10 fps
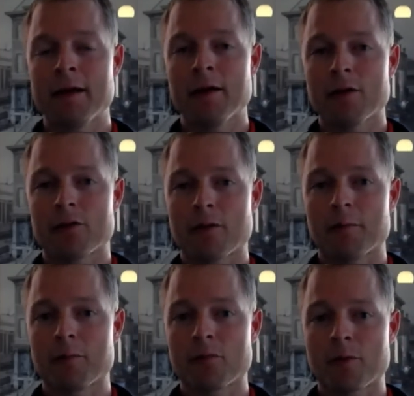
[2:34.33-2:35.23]

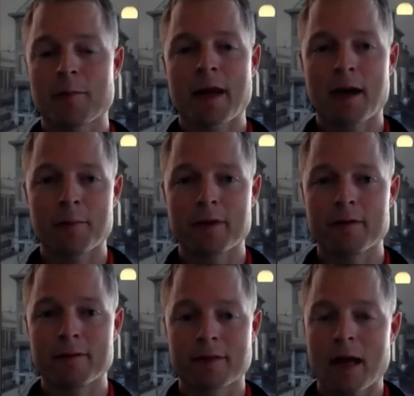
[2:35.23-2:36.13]
some
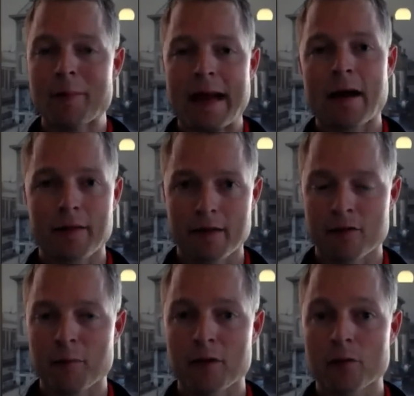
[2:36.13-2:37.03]
commonalities
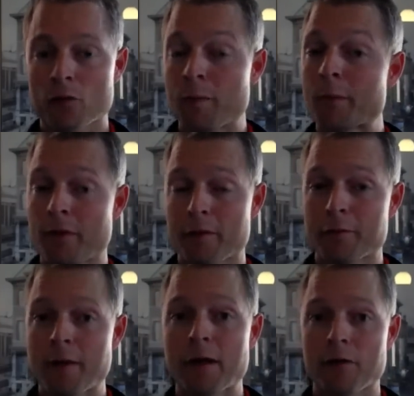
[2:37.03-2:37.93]
among those people that have
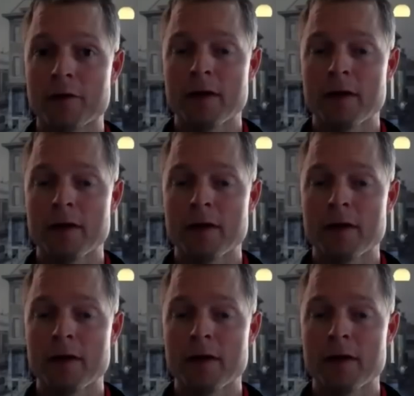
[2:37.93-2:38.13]
failed.